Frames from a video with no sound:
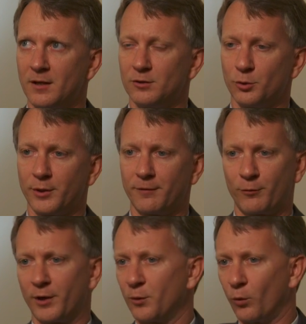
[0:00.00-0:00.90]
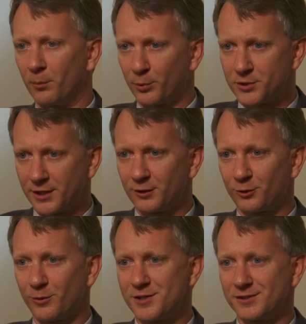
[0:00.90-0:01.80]
doing it for any one
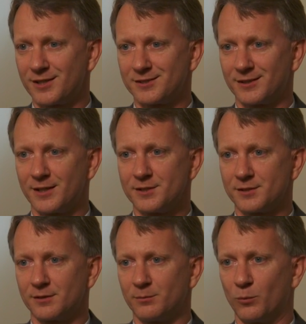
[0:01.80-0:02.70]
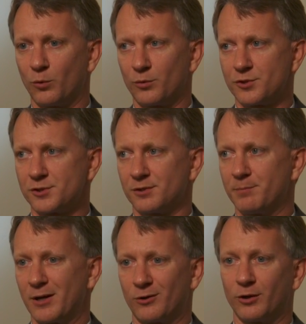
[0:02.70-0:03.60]
particular reason as it is more just
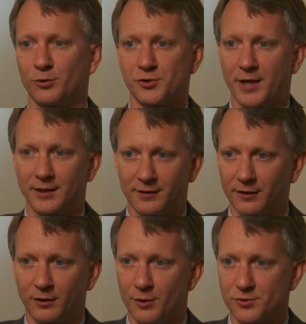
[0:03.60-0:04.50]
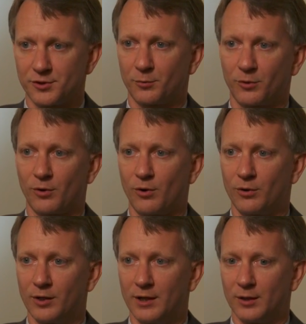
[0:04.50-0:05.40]
better understanding the coast that we're
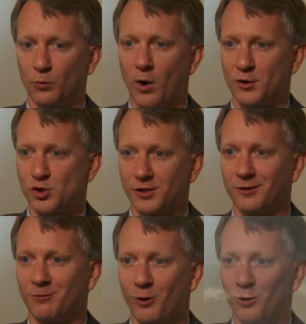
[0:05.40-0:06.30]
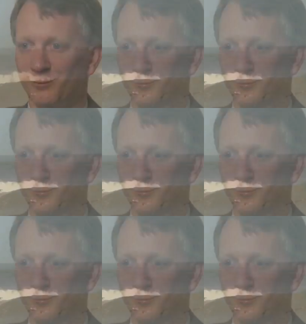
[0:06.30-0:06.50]
all watching evolve